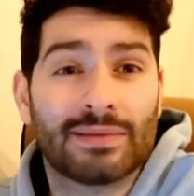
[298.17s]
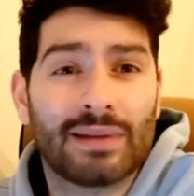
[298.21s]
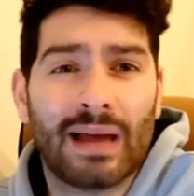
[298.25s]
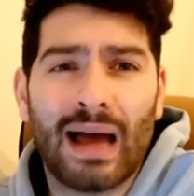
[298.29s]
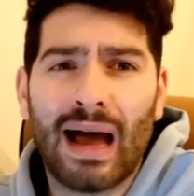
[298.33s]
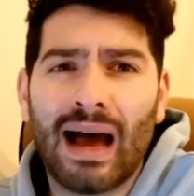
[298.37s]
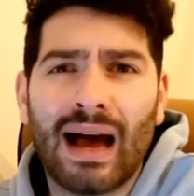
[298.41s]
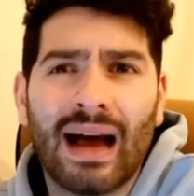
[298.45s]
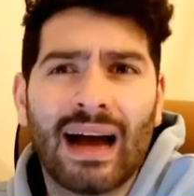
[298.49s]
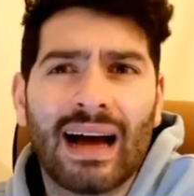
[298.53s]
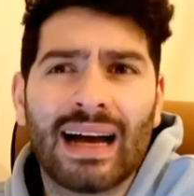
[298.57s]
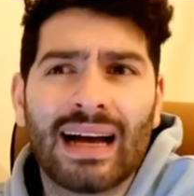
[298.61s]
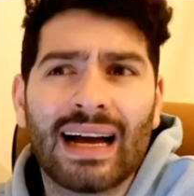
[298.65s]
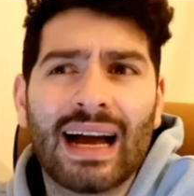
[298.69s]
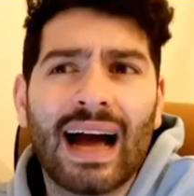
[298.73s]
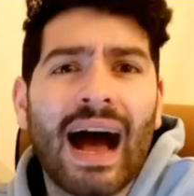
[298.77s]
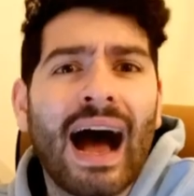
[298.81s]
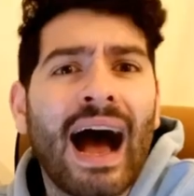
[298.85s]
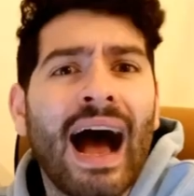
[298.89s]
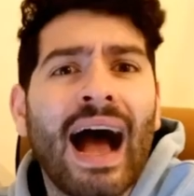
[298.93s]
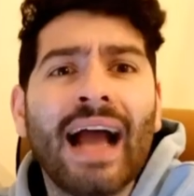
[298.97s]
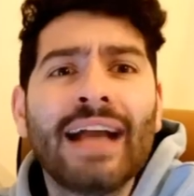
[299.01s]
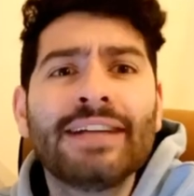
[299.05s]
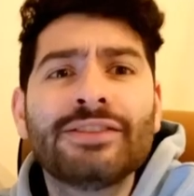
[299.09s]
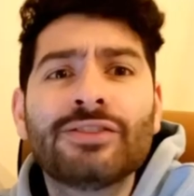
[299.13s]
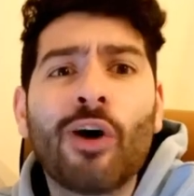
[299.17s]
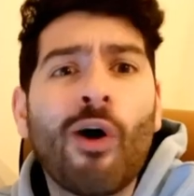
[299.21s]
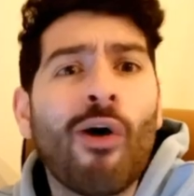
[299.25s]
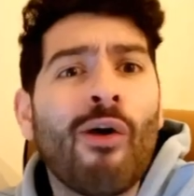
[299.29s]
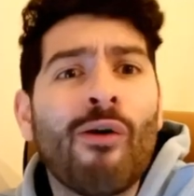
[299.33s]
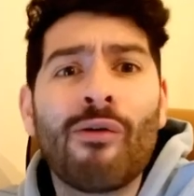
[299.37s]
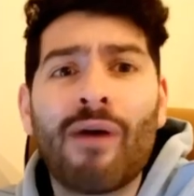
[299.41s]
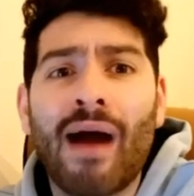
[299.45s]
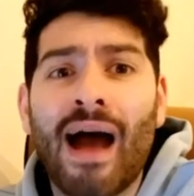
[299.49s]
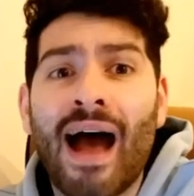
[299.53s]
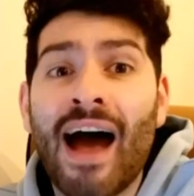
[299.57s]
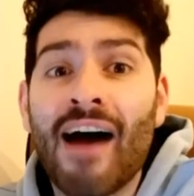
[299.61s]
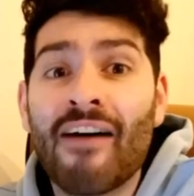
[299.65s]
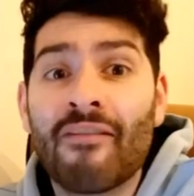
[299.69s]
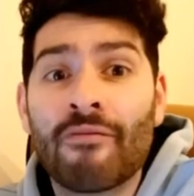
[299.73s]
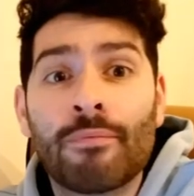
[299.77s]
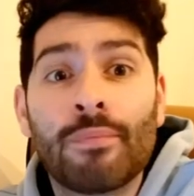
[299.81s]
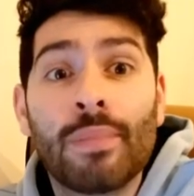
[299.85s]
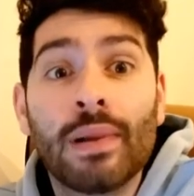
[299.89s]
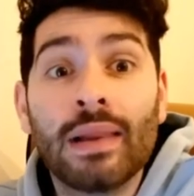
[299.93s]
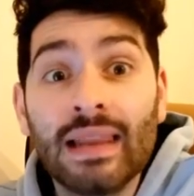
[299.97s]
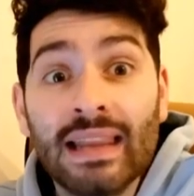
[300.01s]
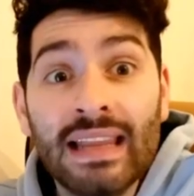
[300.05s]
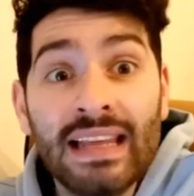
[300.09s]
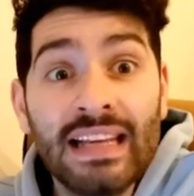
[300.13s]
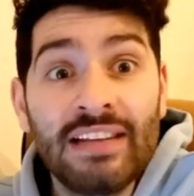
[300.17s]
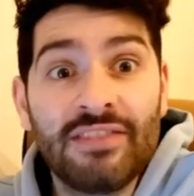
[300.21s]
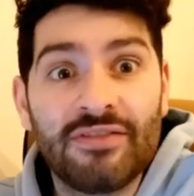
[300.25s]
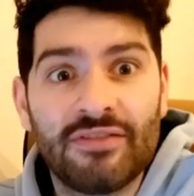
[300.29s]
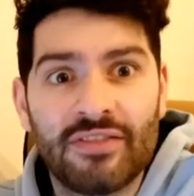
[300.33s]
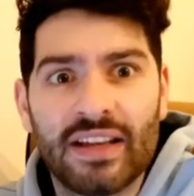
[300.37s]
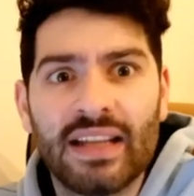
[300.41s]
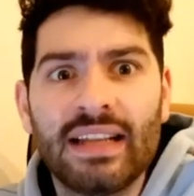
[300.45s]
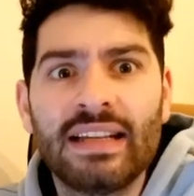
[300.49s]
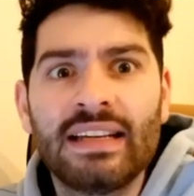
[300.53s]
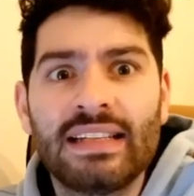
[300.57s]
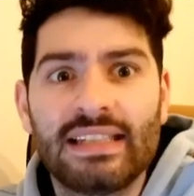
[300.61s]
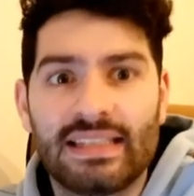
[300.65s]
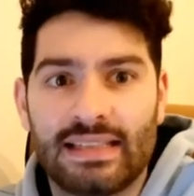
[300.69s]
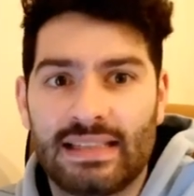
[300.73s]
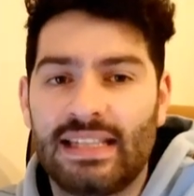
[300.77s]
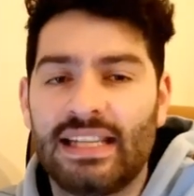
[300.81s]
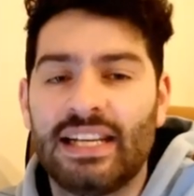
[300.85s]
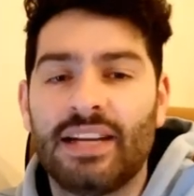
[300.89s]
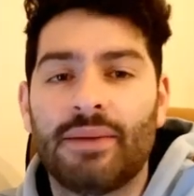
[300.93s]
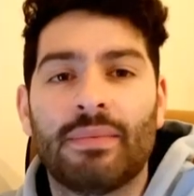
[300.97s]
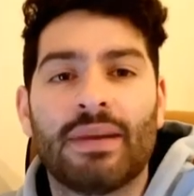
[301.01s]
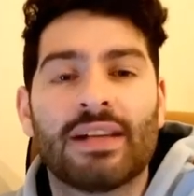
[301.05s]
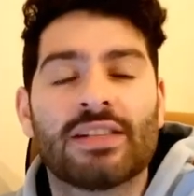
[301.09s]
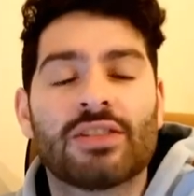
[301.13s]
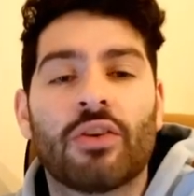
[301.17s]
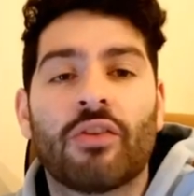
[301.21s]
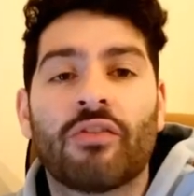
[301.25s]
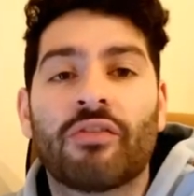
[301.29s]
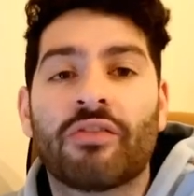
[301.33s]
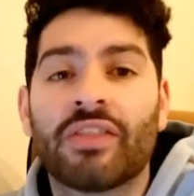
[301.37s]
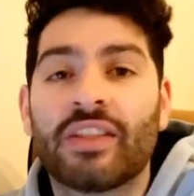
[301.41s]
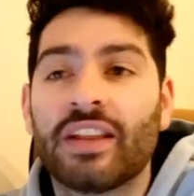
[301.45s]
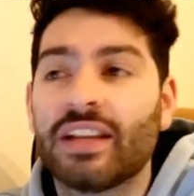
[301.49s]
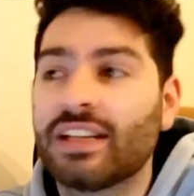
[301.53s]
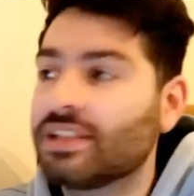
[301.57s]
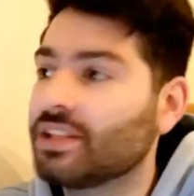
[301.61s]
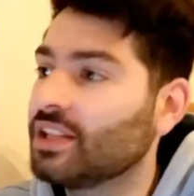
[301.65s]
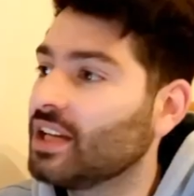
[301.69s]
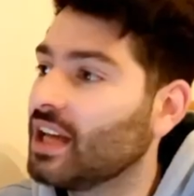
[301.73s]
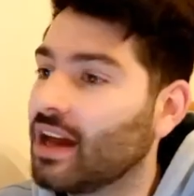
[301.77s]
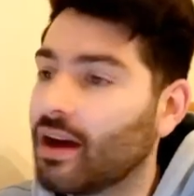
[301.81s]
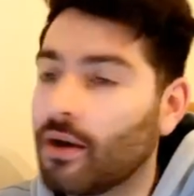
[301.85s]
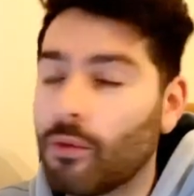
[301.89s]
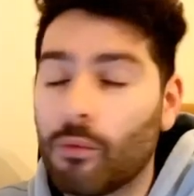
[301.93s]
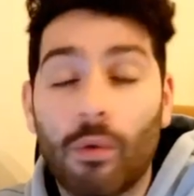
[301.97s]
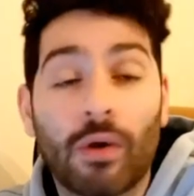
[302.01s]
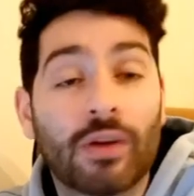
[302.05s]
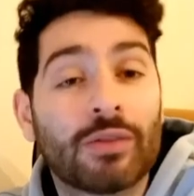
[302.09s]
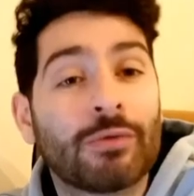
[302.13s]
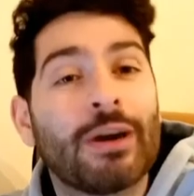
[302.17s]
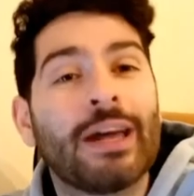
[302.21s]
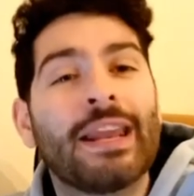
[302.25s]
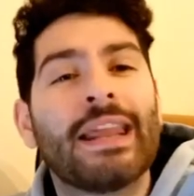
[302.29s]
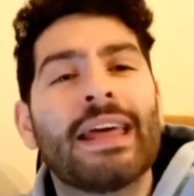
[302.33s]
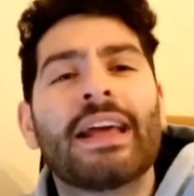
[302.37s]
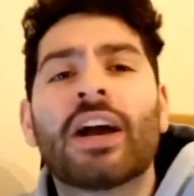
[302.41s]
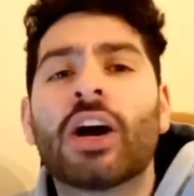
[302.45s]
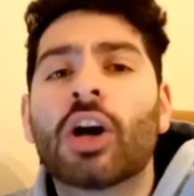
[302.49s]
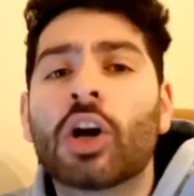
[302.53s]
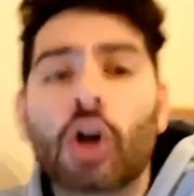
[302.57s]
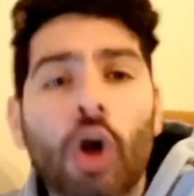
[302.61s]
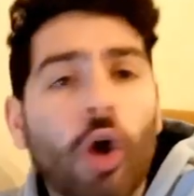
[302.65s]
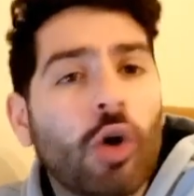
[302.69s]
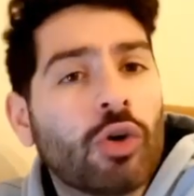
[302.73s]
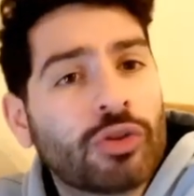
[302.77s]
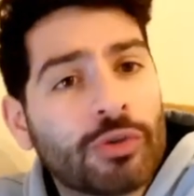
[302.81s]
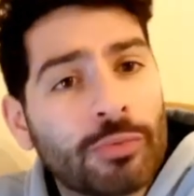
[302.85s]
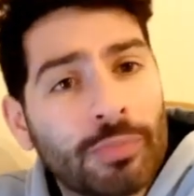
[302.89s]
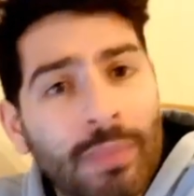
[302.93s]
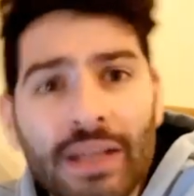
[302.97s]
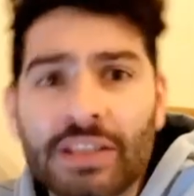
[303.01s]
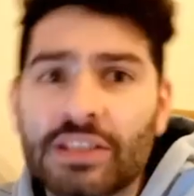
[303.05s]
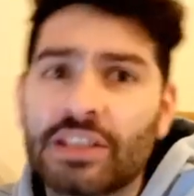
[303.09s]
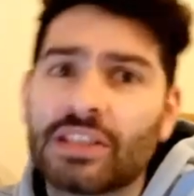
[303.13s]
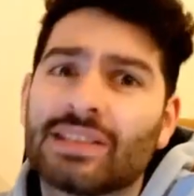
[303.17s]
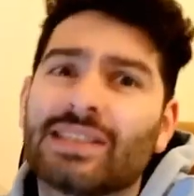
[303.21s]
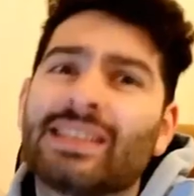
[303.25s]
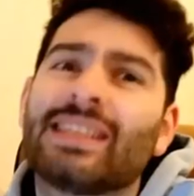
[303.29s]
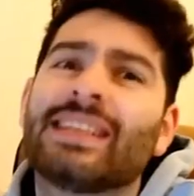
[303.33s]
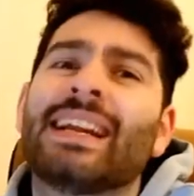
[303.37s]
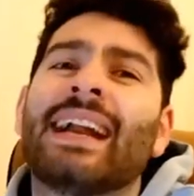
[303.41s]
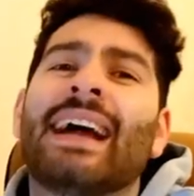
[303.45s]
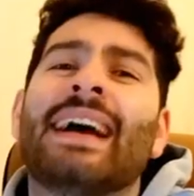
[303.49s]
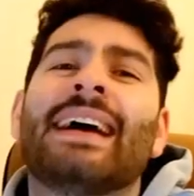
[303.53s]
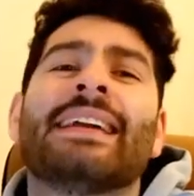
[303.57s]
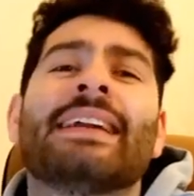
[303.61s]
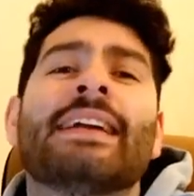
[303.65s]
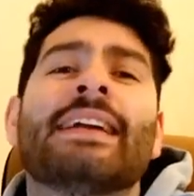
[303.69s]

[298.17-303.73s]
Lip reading: I don't have belief in this team as of this year where they can go to Manchester United and